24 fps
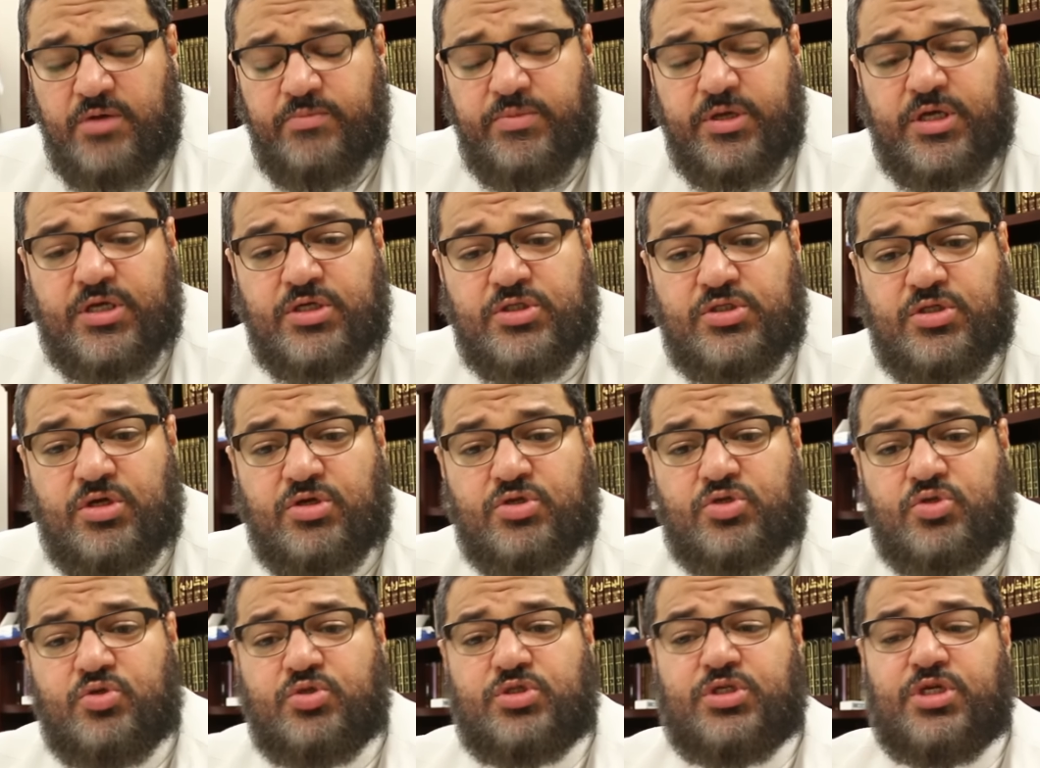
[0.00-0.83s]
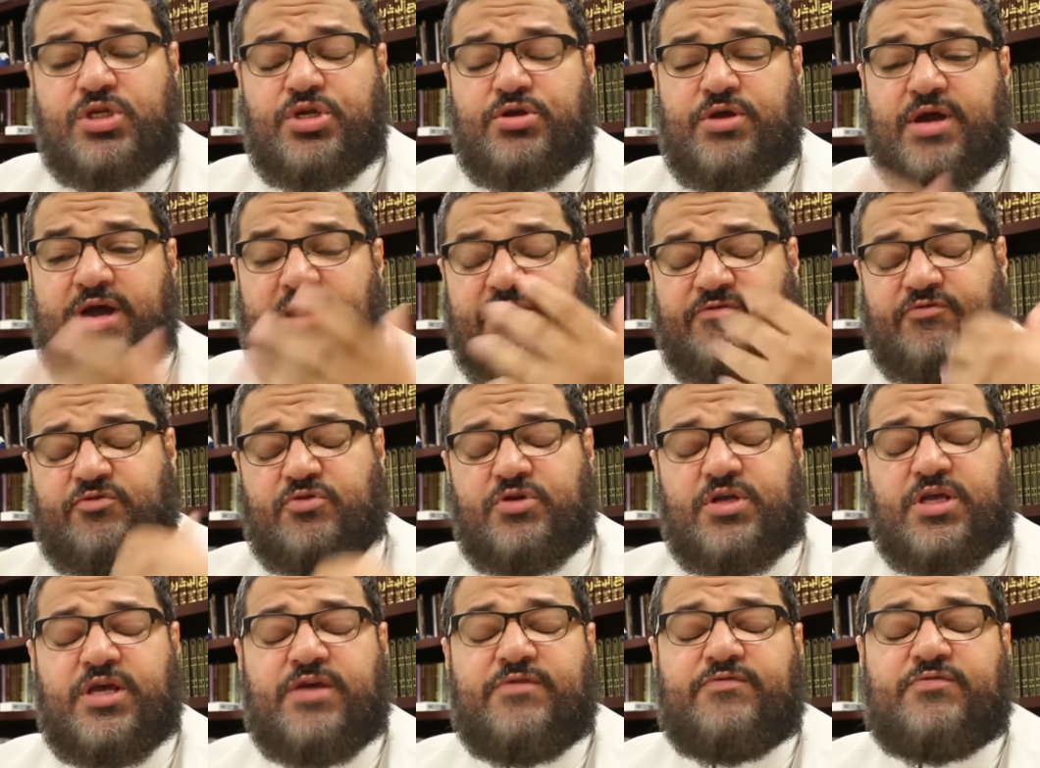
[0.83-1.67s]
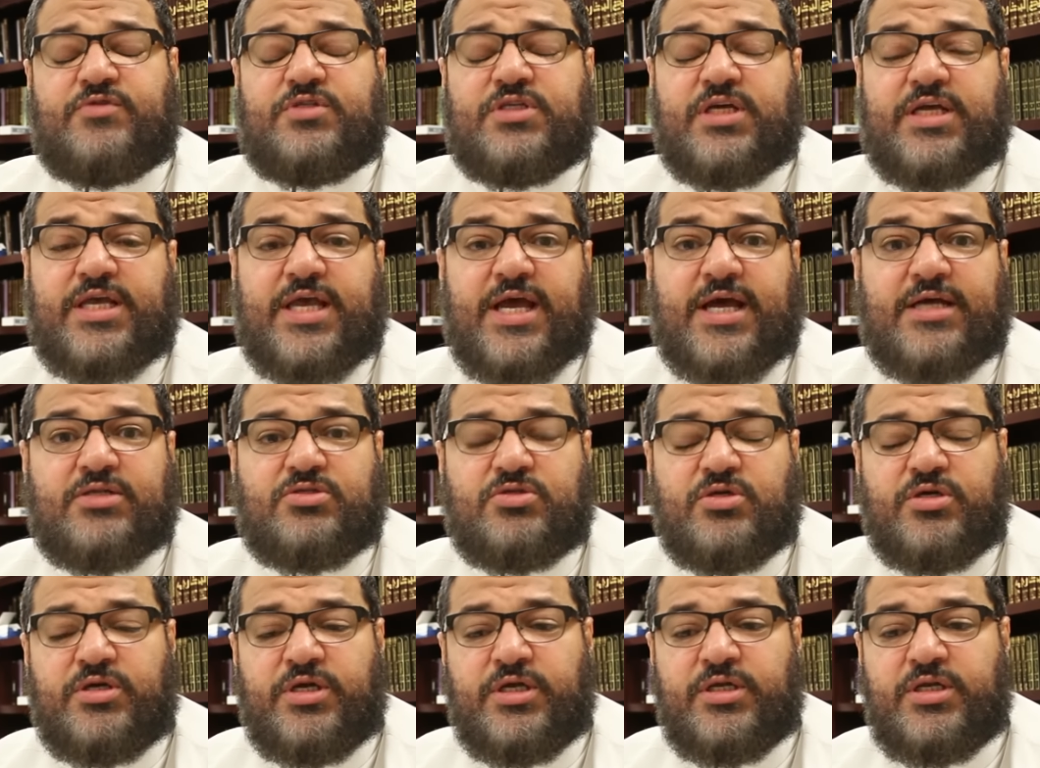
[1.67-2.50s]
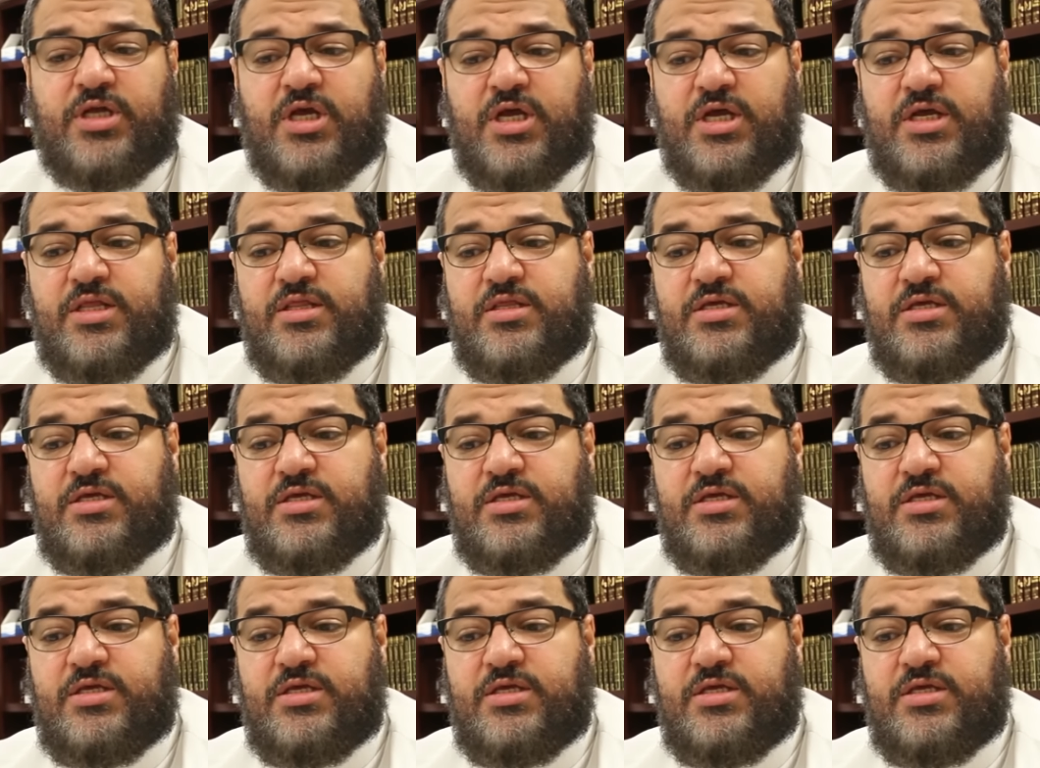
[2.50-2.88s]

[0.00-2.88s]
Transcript: Because those who said you have to give zakat on it,